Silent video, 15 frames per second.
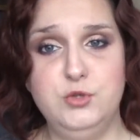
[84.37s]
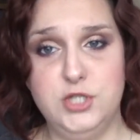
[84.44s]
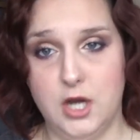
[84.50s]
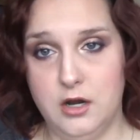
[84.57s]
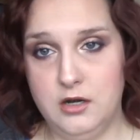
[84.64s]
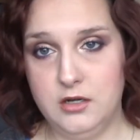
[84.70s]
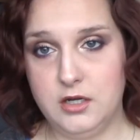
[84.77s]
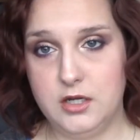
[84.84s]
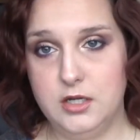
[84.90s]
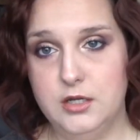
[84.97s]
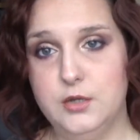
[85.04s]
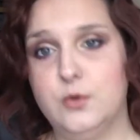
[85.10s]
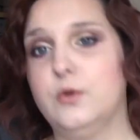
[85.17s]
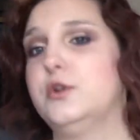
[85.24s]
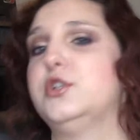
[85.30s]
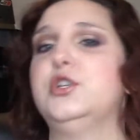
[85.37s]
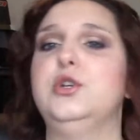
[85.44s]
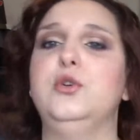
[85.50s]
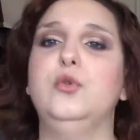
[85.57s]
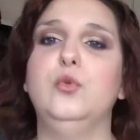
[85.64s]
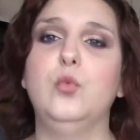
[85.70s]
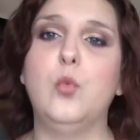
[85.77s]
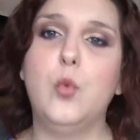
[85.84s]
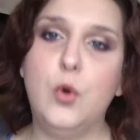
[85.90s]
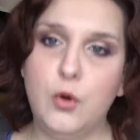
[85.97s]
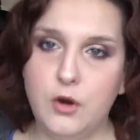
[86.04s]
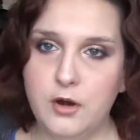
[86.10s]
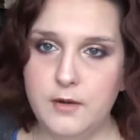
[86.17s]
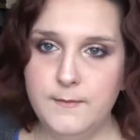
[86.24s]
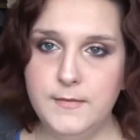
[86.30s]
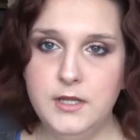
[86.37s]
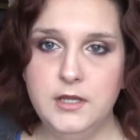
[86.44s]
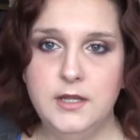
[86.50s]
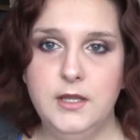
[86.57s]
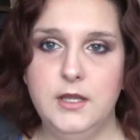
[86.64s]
dark or too warm.